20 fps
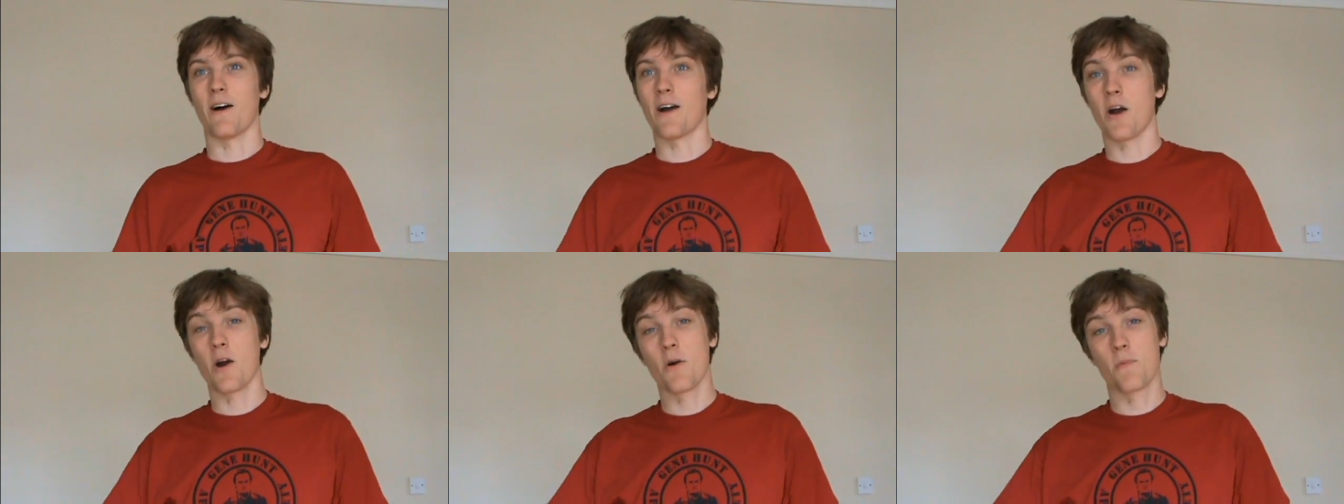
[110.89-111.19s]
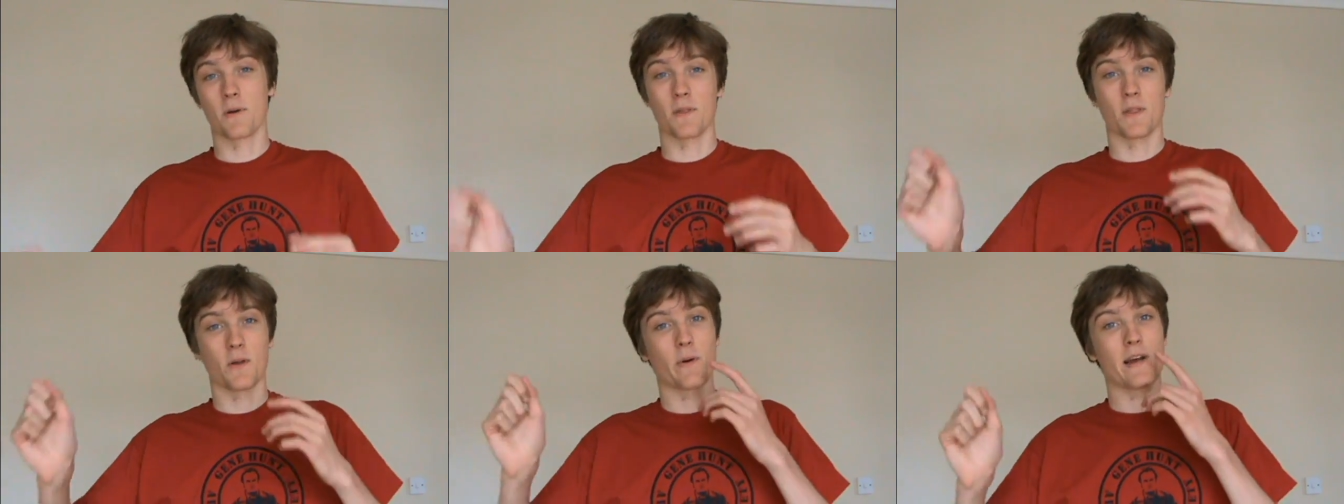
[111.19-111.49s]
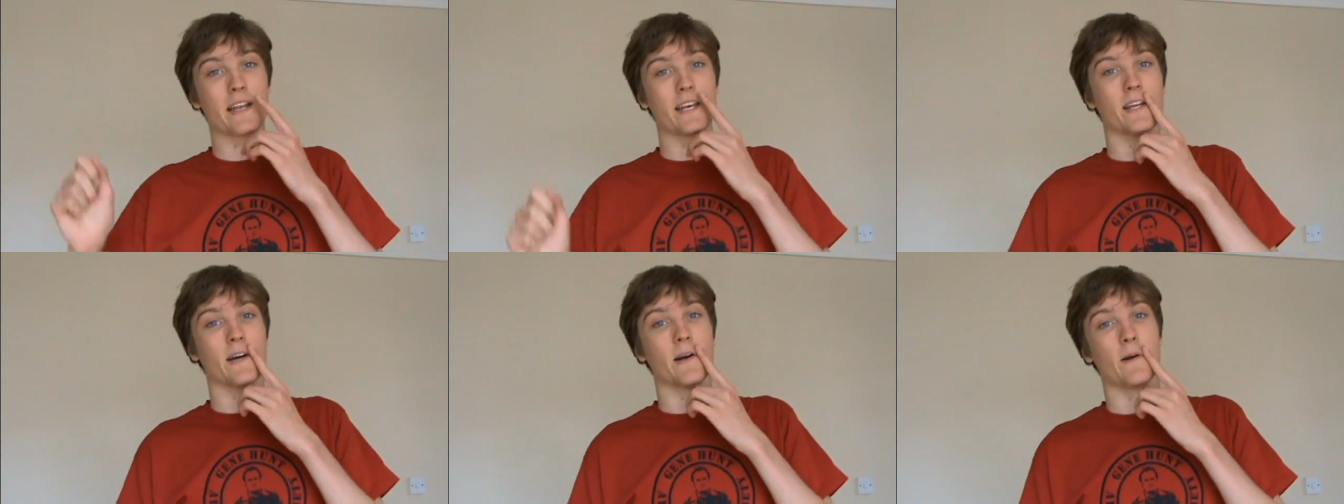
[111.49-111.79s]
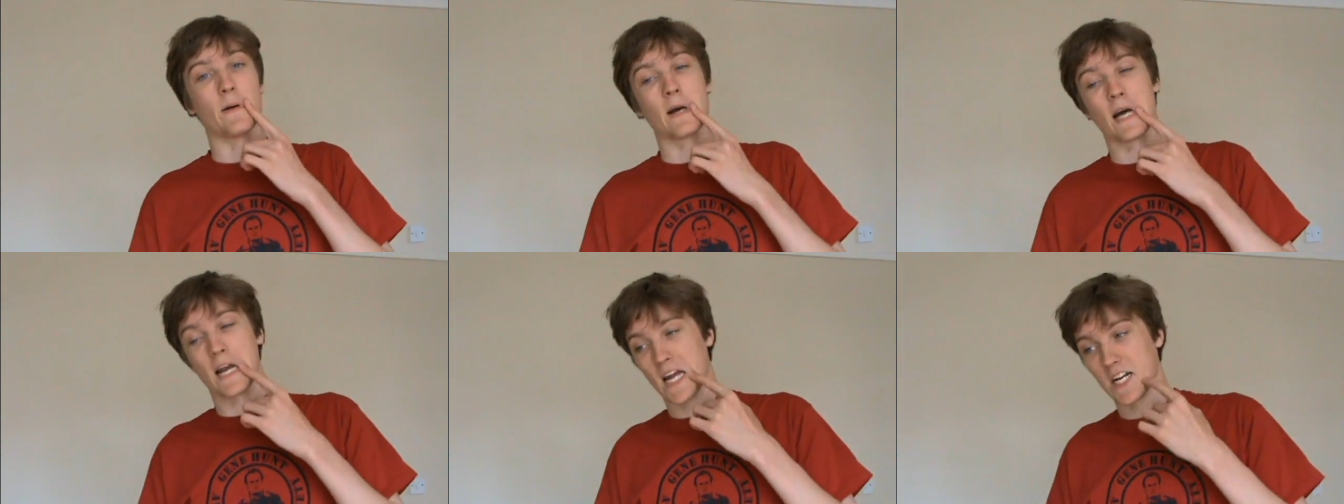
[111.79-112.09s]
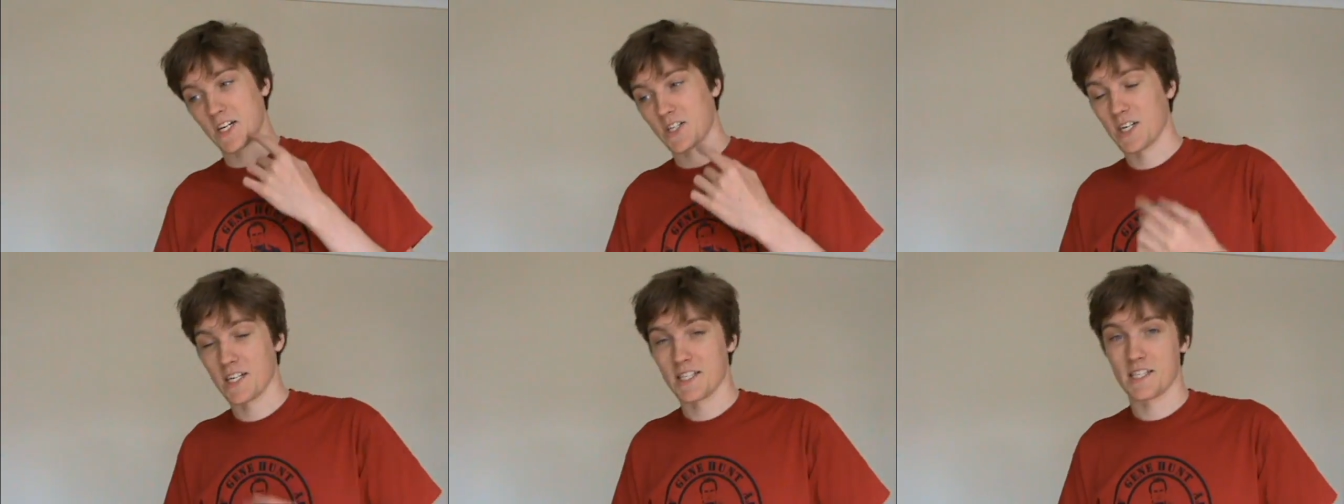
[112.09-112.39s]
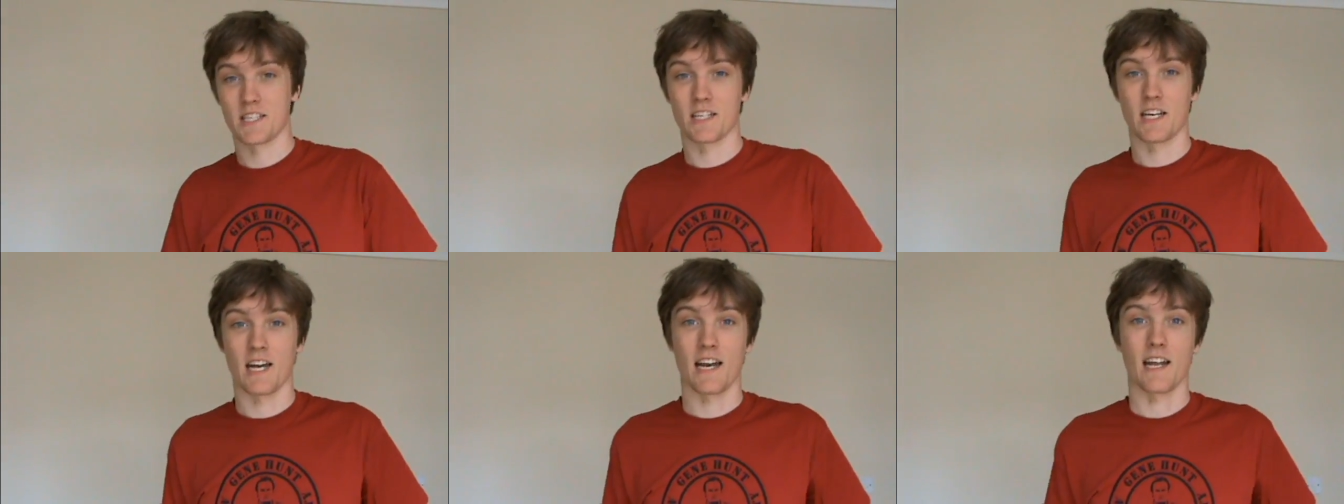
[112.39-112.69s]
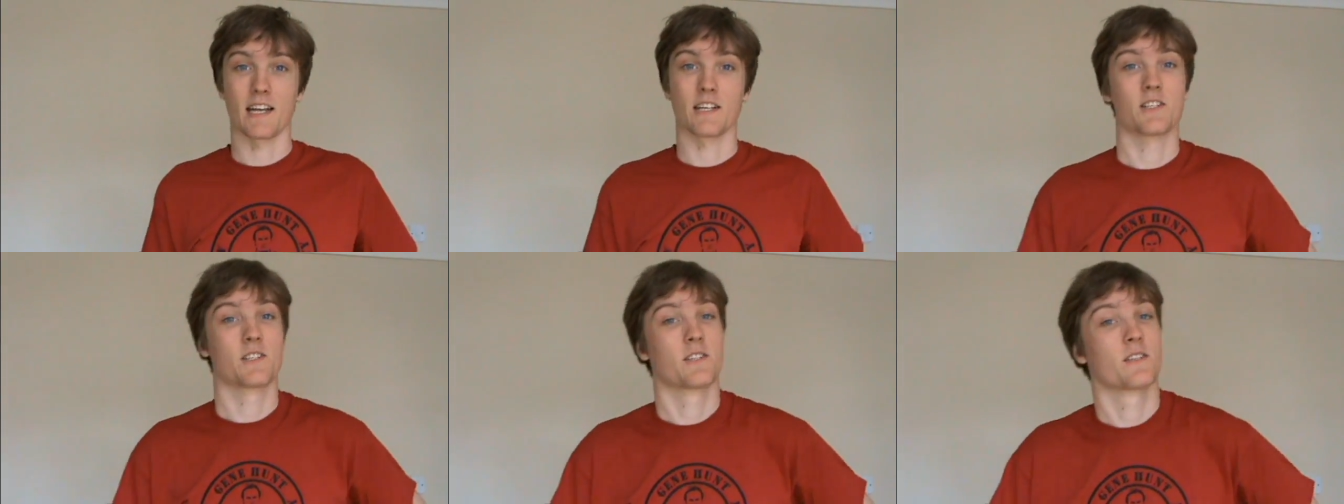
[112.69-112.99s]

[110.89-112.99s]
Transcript: I opened the window and I